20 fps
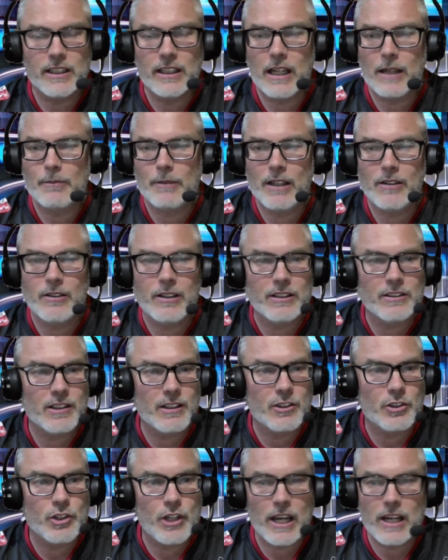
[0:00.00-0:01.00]
uploaded to the
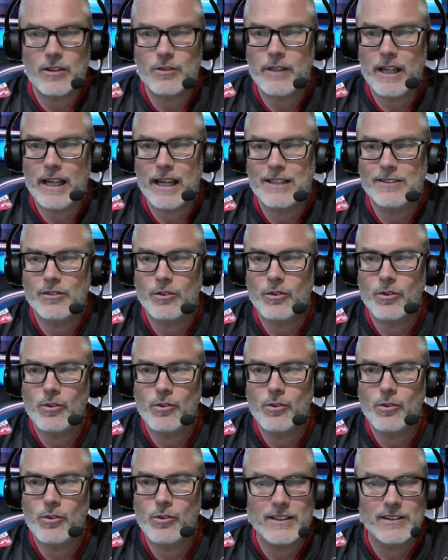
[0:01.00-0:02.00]
channel. As
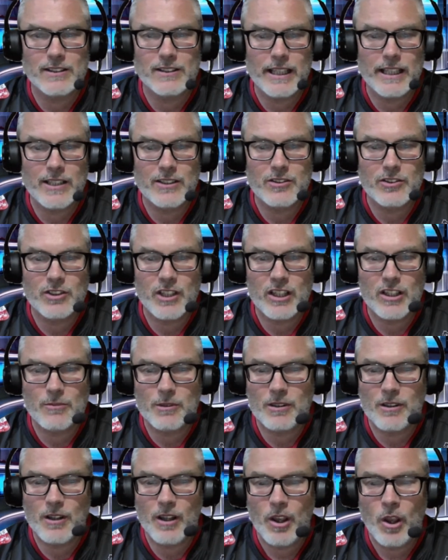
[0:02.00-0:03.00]
always, ladies and gentlemen,
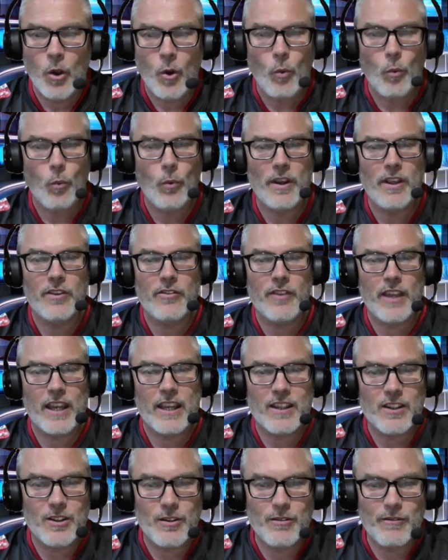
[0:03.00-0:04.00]
we
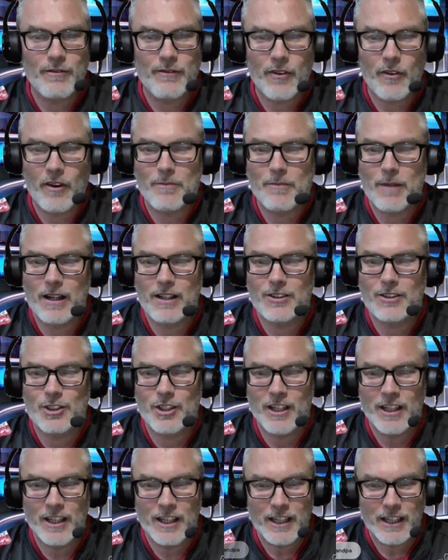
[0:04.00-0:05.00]
thank you very much
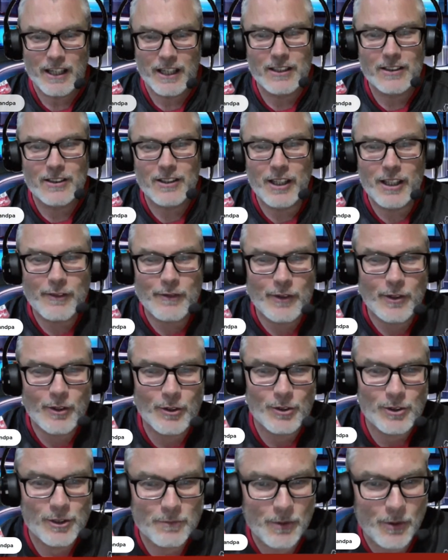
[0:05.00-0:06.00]
indeed for your
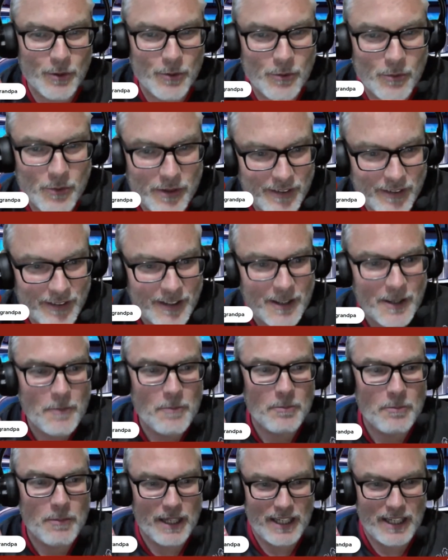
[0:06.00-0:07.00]
support.
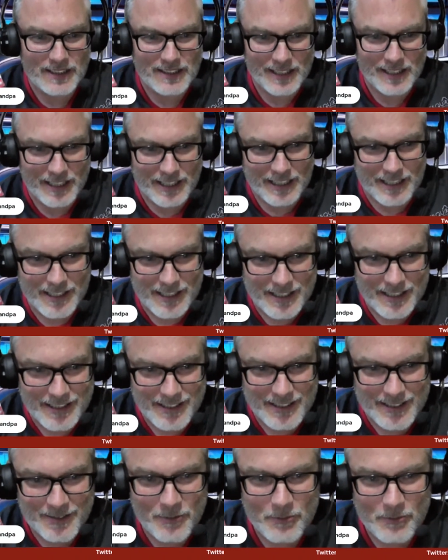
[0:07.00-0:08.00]
Peter,
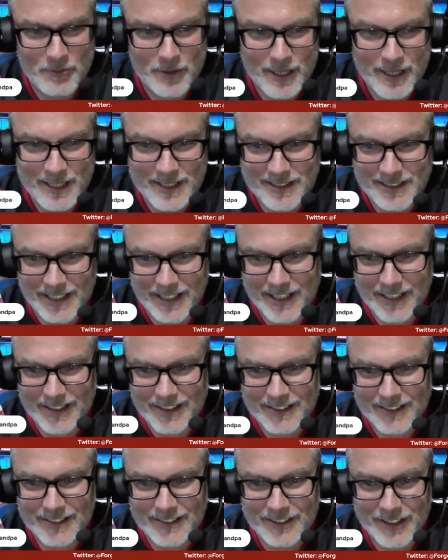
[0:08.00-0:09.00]
Peter,
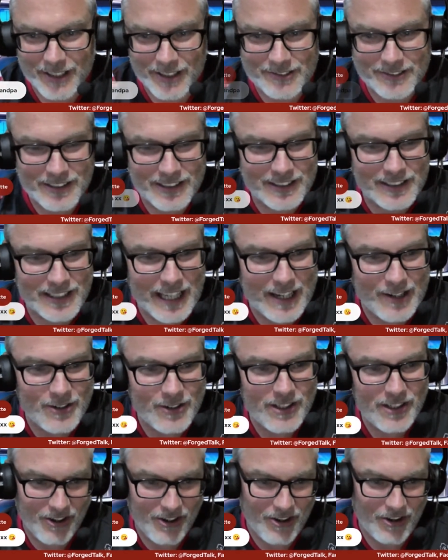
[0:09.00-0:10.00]
don't allow
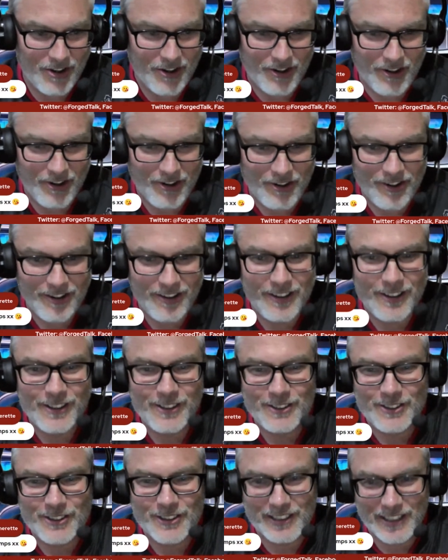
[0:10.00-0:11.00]
her
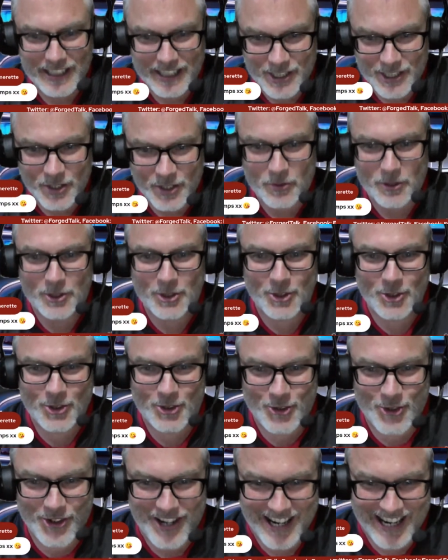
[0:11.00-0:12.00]
to lead you
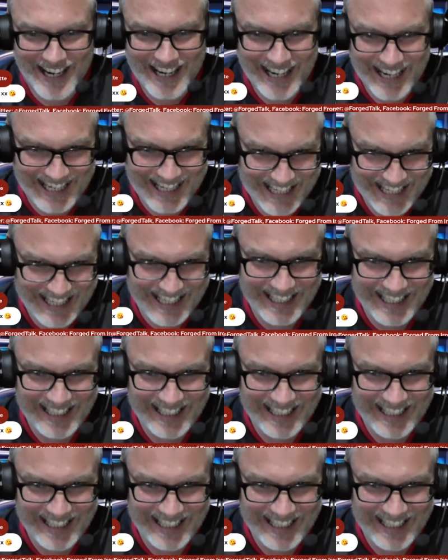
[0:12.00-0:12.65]
astray.